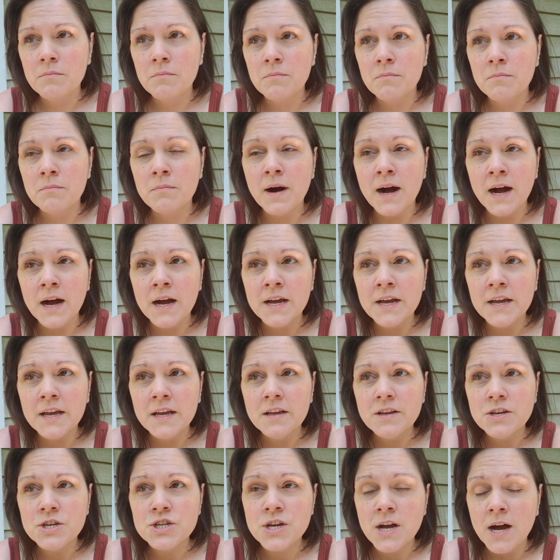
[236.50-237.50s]

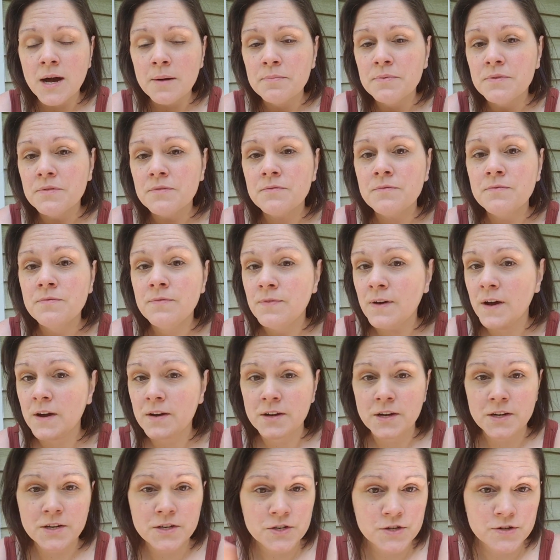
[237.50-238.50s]
My shop's
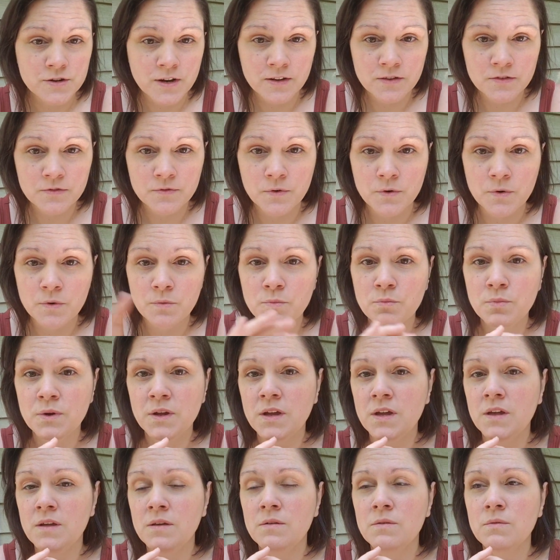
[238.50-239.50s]
very stressful.
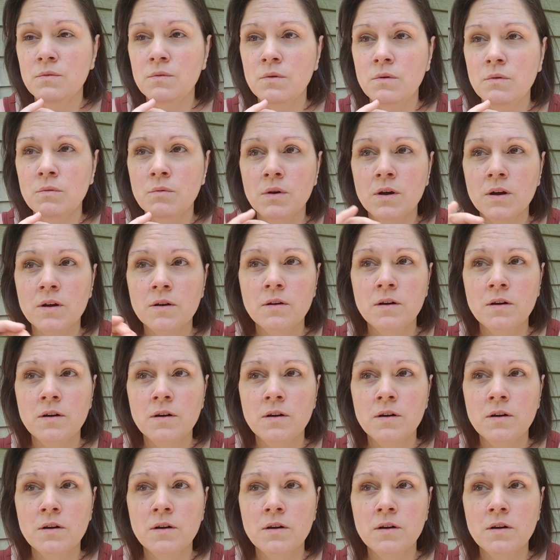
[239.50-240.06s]
We work